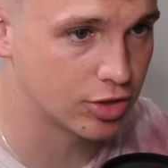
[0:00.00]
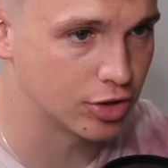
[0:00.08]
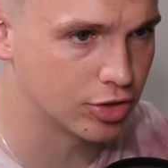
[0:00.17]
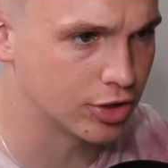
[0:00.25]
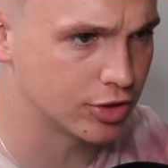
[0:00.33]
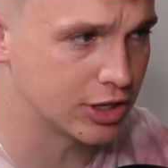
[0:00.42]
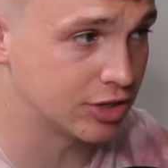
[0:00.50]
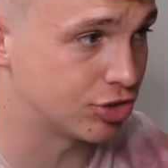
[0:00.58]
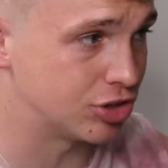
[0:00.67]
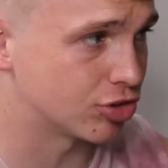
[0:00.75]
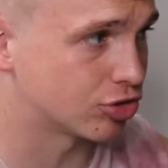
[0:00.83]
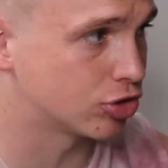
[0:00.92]
that
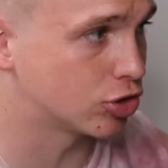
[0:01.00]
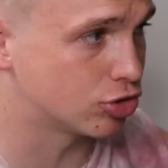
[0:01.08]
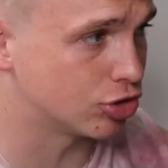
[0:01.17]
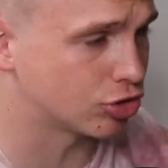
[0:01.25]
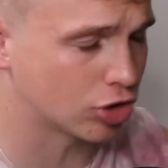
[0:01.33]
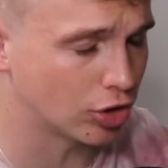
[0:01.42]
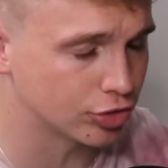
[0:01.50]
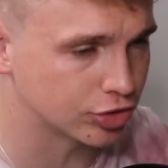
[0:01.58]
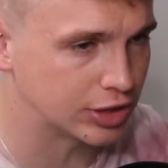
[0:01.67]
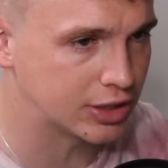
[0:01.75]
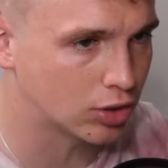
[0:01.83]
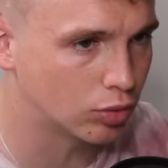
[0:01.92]
literally just
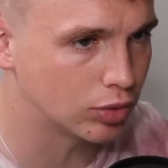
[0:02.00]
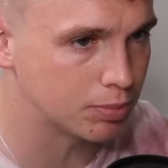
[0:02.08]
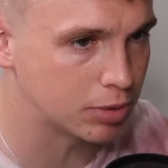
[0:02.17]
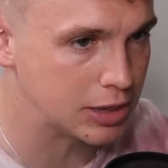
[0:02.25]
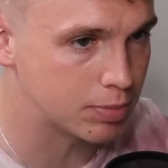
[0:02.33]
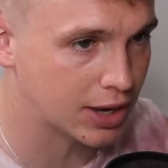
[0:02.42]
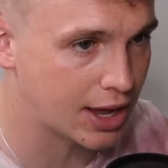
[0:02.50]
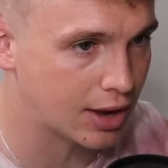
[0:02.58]
constantly calling people